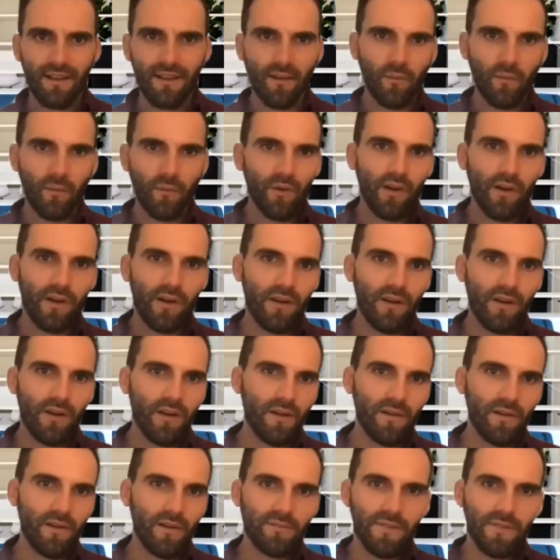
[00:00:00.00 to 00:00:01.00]
We're
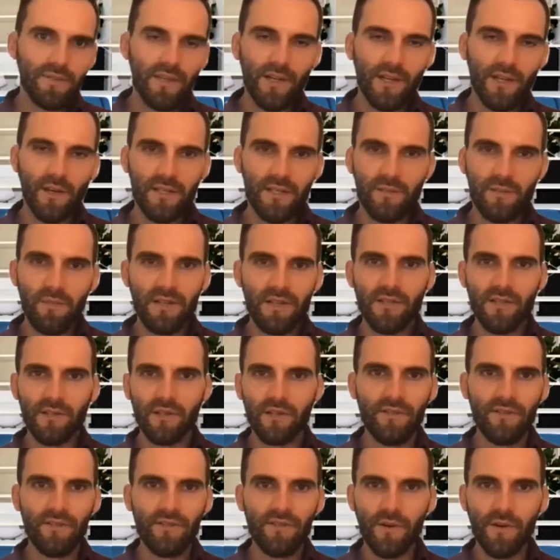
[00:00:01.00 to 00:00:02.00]
all,
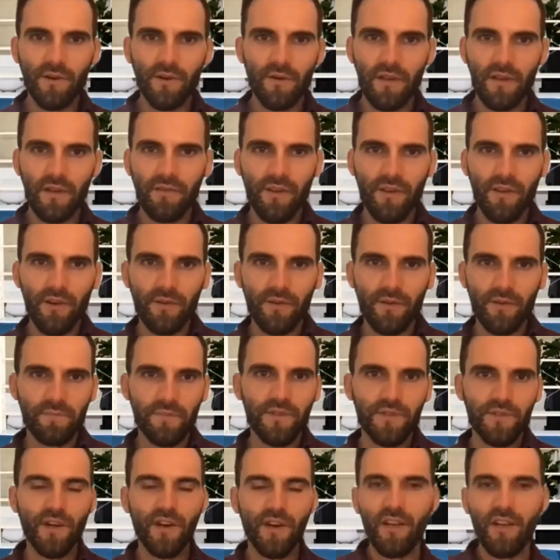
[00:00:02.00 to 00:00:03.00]
especially if you're
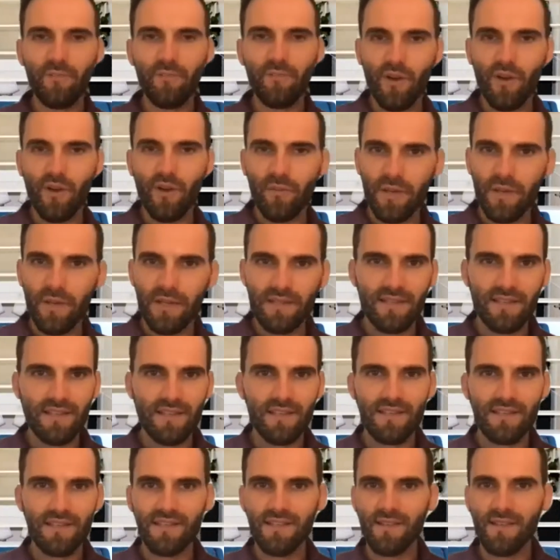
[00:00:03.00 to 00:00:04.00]
starting a book of
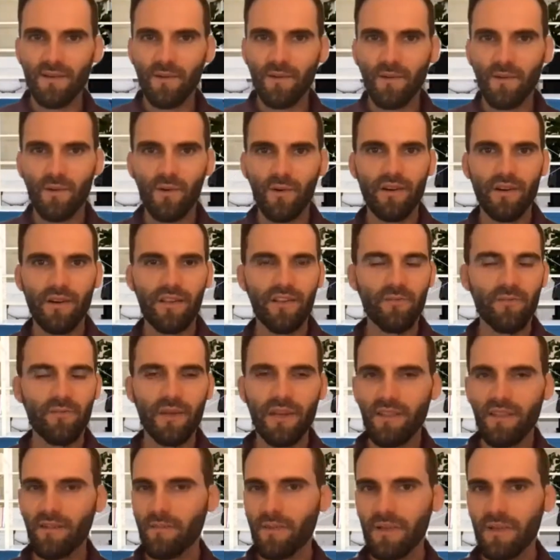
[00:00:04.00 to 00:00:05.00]
business or you've
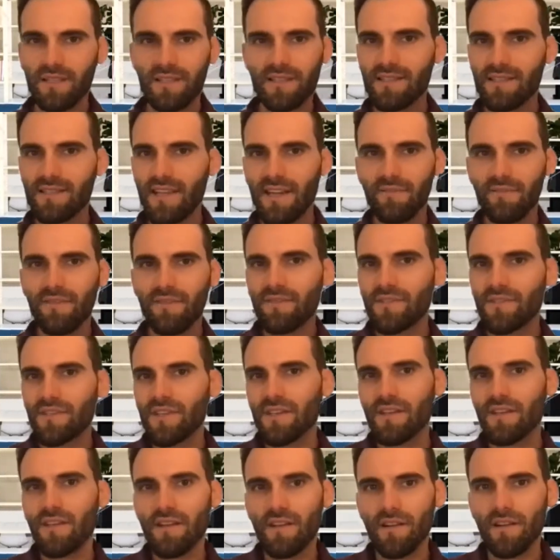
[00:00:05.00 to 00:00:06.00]
been in the business 10,
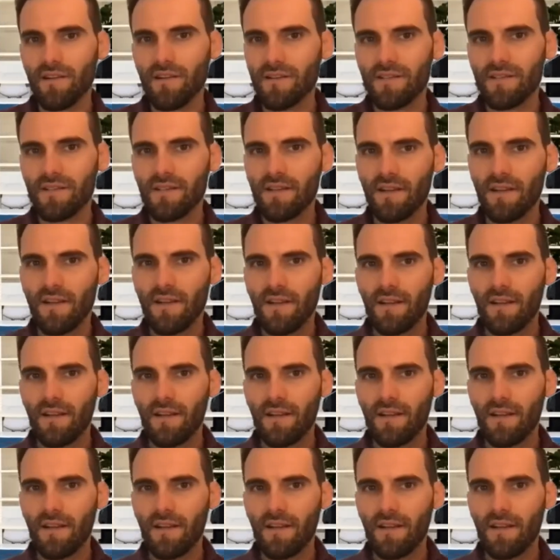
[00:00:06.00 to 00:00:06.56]
15 years,